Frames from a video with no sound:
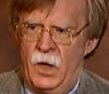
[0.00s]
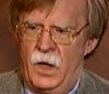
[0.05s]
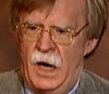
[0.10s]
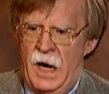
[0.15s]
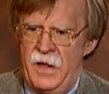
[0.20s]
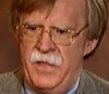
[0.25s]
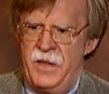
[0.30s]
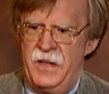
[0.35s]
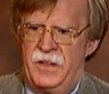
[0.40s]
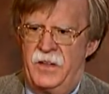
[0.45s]
Well,
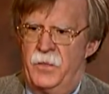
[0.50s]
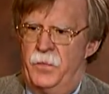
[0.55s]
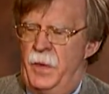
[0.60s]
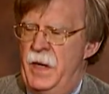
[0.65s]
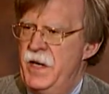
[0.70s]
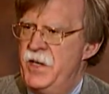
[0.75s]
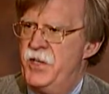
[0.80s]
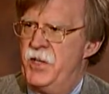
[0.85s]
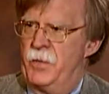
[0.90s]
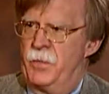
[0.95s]
I think the
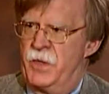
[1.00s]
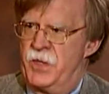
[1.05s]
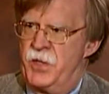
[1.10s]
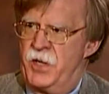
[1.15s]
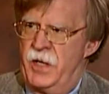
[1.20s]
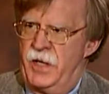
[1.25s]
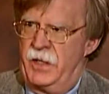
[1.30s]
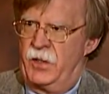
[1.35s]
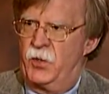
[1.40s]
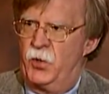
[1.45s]
basic
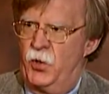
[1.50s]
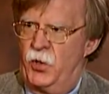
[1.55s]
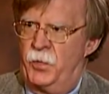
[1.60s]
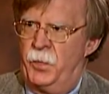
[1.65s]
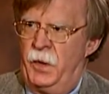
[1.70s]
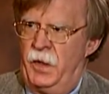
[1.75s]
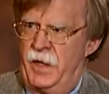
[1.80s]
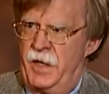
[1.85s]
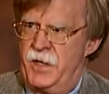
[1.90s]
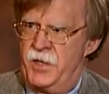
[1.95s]
mistake took
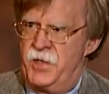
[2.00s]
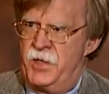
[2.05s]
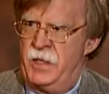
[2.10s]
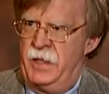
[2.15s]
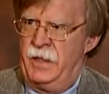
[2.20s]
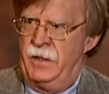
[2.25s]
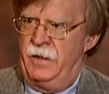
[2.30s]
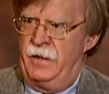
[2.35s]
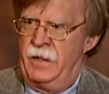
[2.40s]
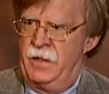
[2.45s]
place
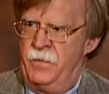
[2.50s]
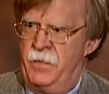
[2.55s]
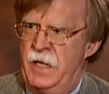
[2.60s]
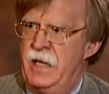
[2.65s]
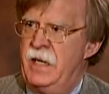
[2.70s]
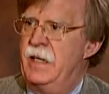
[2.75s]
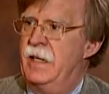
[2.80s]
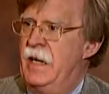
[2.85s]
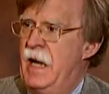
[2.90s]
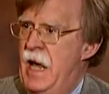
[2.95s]
in the
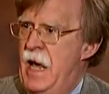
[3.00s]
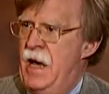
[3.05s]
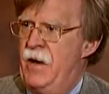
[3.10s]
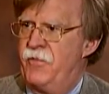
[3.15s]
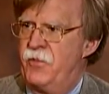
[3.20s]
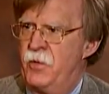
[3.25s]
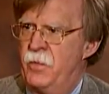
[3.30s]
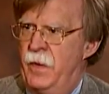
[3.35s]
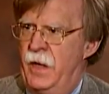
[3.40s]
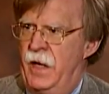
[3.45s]
immediate
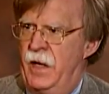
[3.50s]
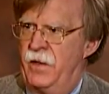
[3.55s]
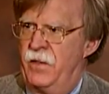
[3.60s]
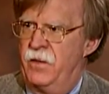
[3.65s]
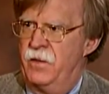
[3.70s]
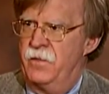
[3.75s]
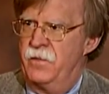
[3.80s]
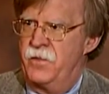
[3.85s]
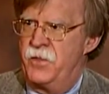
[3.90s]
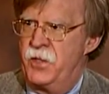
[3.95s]
aftermath
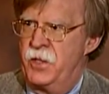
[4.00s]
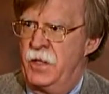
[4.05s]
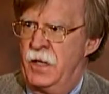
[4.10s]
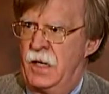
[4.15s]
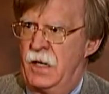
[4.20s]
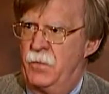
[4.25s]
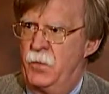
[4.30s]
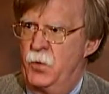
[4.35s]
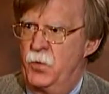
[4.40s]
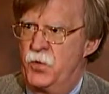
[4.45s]
of
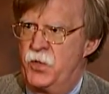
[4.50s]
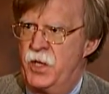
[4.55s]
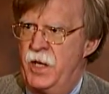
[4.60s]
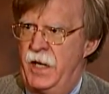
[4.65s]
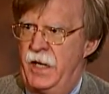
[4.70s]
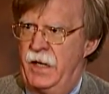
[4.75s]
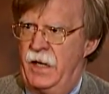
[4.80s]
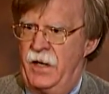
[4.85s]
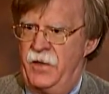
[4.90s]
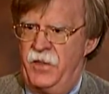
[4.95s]
Saddam
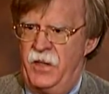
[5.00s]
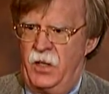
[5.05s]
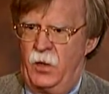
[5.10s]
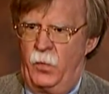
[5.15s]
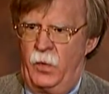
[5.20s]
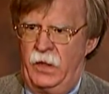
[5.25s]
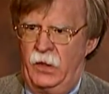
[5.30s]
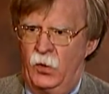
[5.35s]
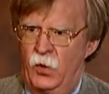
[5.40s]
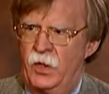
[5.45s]
Hussein. I think
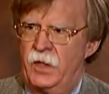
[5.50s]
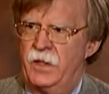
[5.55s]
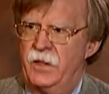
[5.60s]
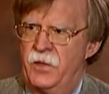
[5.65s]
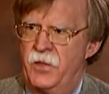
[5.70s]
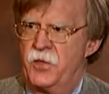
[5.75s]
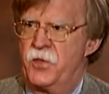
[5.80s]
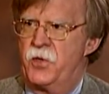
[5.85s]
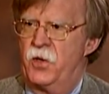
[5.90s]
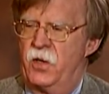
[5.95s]
we looked
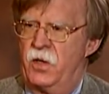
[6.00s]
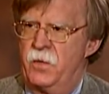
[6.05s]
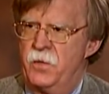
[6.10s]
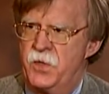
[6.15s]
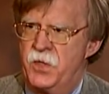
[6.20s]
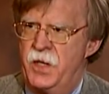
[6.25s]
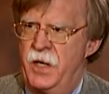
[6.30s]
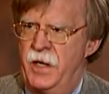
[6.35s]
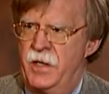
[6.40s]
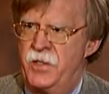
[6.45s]
at the
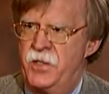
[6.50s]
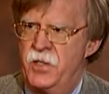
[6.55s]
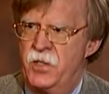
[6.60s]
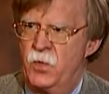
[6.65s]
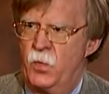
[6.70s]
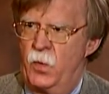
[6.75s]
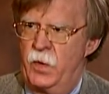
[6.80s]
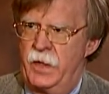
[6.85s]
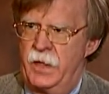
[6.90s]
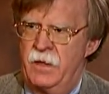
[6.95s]

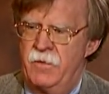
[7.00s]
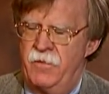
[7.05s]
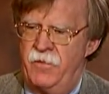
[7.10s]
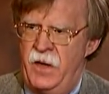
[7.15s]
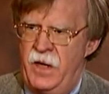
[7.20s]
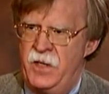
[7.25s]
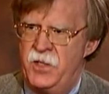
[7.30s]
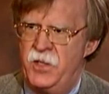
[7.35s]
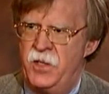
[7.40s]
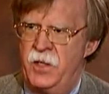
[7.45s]
circumstances we
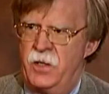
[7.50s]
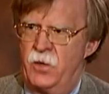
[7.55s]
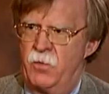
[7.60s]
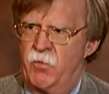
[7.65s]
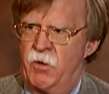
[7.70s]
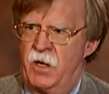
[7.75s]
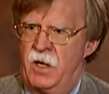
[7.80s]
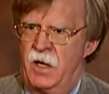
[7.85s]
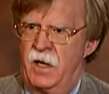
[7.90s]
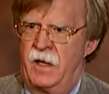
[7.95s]
faced in
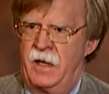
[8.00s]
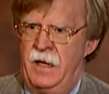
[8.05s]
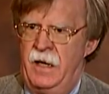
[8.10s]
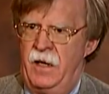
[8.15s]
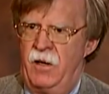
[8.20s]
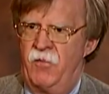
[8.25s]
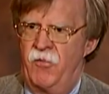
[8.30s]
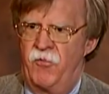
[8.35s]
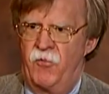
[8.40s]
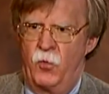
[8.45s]
Iraq,
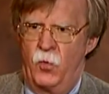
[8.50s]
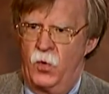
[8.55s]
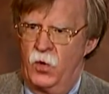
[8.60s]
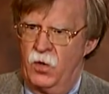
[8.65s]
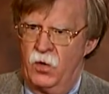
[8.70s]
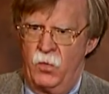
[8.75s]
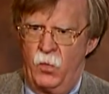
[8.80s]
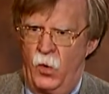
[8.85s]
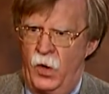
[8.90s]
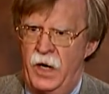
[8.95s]
and
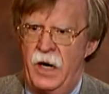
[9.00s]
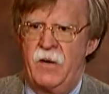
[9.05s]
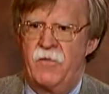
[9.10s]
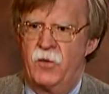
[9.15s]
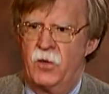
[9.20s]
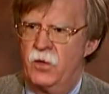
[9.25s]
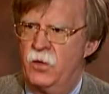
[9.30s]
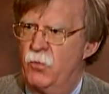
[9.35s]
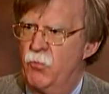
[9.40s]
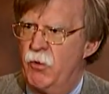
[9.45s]
for
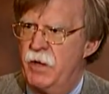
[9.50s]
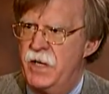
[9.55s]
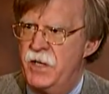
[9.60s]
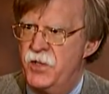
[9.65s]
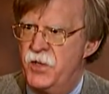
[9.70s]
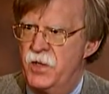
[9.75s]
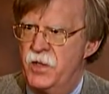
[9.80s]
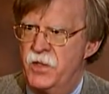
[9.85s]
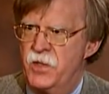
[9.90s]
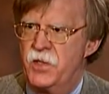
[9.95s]
whatever
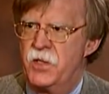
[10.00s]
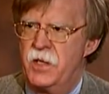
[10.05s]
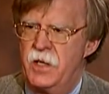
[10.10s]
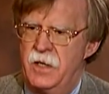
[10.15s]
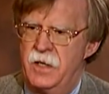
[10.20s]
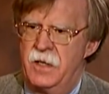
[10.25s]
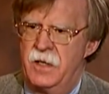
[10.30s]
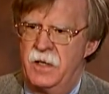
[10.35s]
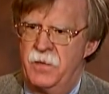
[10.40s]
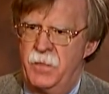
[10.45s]
reasons,
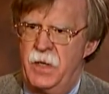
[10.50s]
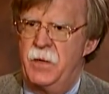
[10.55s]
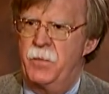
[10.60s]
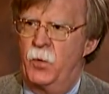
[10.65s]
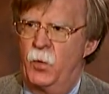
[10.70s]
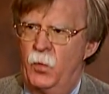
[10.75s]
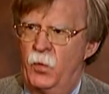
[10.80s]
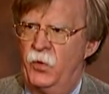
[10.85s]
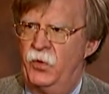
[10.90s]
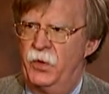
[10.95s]

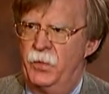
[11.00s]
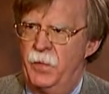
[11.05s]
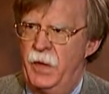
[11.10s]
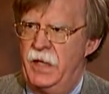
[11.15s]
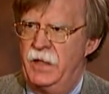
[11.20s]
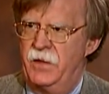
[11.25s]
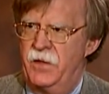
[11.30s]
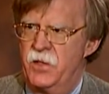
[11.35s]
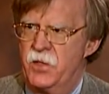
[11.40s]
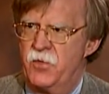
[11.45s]
people will
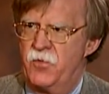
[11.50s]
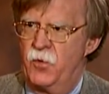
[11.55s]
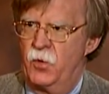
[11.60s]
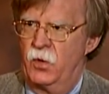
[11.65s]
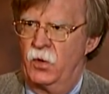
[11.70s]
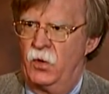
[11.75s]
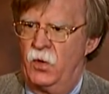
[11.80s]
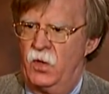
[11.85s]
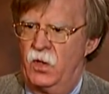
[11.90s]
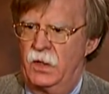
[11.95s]
debate this for
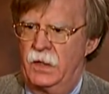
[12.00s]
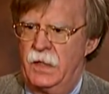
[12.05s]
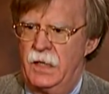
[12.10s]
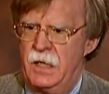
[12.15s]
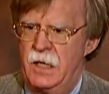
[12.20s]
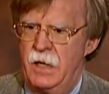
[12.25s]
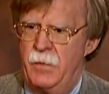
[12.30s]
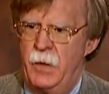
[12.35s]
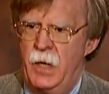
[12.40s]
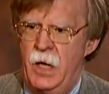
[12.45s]
a long
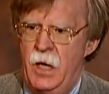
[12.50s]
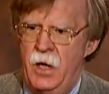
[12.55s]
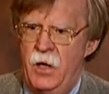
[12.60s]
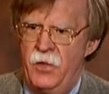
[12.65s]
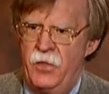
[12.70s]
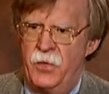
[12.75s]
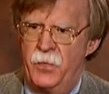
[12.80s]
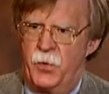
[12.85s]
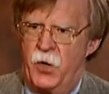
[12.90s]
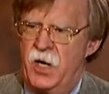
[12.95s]
time,
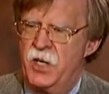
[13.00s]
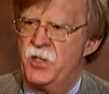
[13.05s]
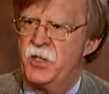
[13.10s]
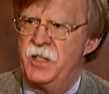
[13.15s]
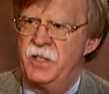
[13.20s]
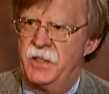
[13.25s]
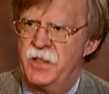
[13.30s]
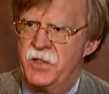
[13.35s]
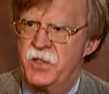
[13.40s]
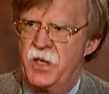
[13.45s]
the
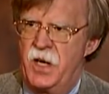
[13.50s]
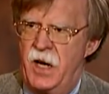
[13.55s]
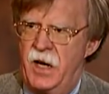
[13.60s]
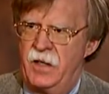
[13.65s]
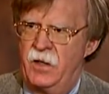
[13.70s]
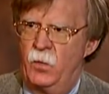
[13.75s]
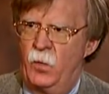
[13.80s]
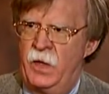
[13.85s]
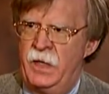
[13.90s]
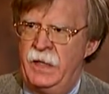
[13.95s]
president
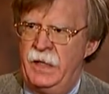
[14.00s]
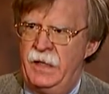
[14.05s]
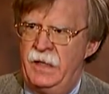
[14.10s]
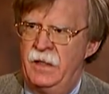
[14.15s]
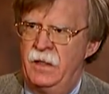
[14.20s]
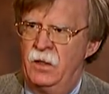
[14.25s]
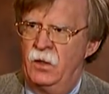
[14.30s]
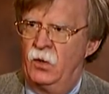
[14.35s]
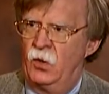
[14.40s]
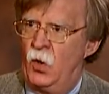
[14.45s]
decided we
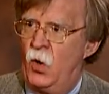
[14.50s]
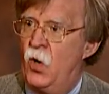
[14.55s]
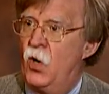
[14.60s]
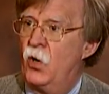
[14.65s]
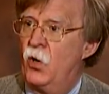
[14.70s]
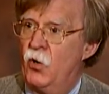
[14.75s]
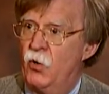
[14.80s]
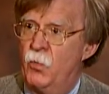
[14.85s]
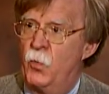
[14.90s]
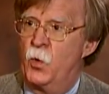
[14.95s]
needed a
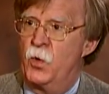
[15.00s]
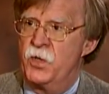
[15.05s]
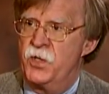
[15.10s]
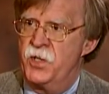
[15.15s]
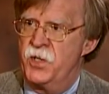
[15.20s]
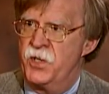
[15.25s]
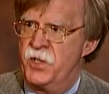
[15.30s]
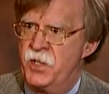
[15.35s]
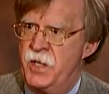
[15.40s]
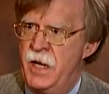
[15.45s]
longer, more
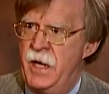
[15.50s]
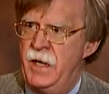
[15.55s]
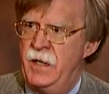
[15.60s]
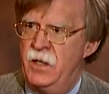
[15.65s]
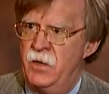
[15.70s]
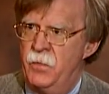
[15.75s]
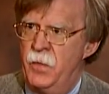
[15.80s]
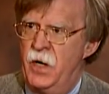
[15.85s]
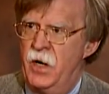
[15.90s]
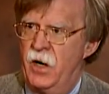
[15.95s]

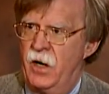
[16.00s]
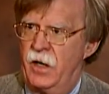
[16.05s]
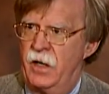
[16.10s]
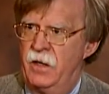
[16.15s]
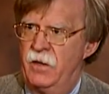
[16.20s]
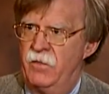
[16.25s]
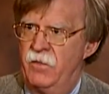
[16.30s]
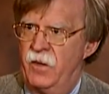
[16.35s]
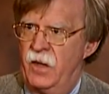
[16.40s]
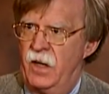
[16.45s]
sustained
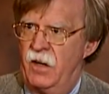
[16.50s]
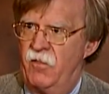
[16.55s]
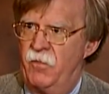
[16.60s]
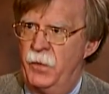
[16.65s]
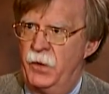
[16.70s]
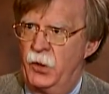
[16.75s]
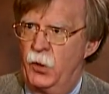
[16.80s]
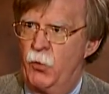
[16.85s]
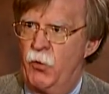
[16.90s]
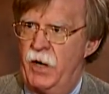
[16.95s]
American
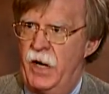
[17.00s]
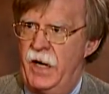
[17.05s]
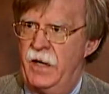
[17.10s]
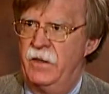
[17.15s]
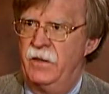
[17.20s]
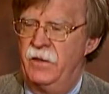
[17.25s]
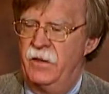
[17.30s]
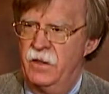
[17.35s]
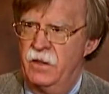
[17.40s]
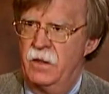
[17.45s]
involvement,
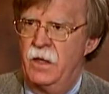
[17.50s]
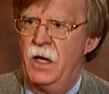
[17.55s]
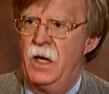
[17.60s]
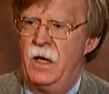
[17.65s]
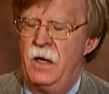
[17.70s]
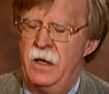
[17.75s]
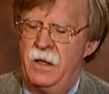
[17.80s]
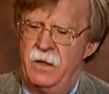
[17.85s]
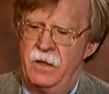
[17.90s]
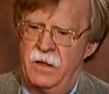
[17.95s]
created the
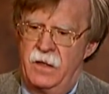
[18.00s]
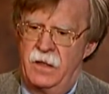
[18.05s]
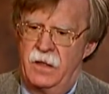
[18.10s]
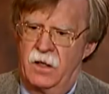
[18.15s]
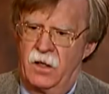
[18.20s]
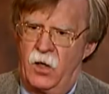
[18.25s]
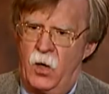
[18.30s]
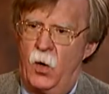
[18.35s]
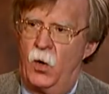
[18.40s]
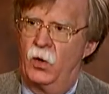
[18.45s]
the
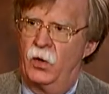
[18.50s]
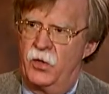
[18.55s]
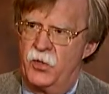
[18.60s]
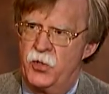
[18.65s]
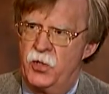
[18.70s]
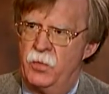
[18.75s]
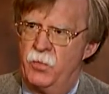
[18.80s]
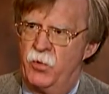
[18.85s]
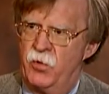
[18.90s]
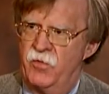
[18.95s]

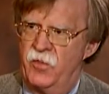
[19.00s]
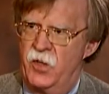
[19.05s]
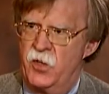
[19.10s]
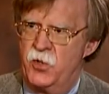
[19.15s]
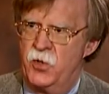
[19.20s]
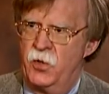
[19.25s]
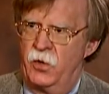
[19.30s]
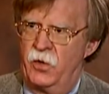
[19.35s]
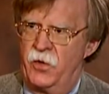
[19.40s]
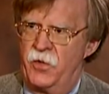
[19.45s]
Coalition
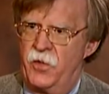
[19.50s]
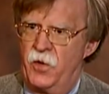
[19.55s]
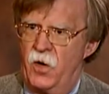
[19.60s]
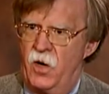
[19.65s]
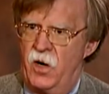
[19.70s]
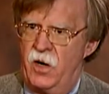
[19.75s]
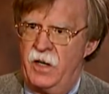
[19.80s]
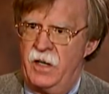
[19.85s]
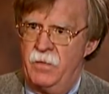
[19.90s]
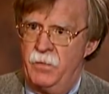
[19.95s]
Provisional
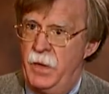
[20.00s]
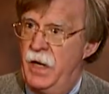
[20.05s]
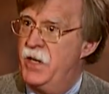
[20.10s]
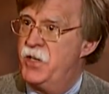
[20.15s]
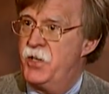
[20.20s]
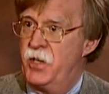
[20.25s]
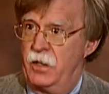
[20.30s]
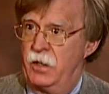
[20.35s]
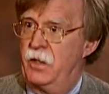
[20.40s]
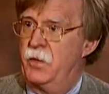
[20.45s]
Authority and
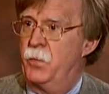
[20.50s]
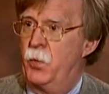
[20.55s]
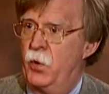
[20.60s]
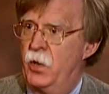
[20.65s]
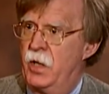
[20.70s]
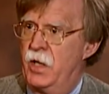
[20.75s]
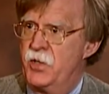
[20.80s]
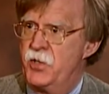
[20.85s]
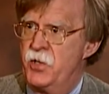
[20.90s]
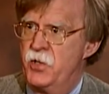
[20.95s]
basically
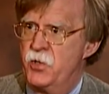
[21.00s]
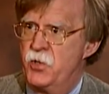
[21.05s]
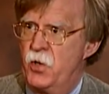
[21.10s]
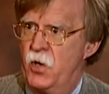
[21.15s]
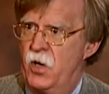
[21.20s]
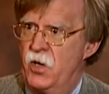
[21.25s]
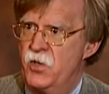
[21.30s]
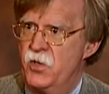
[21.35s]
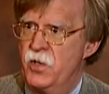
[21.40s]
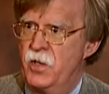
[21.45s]
put us in
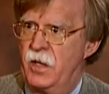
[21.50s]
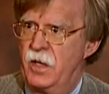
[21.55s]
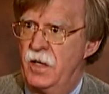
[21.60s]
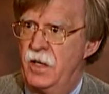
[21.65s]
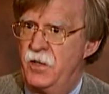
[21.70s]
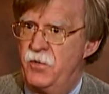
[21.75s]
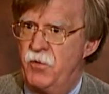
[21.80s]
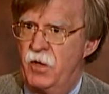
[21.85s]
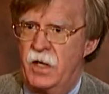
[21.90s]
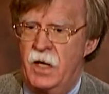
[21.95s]
charge of the
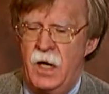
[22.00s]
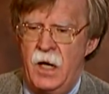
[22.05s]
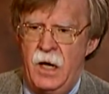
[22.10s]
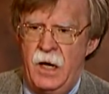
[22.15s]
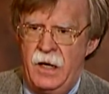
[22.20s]
country.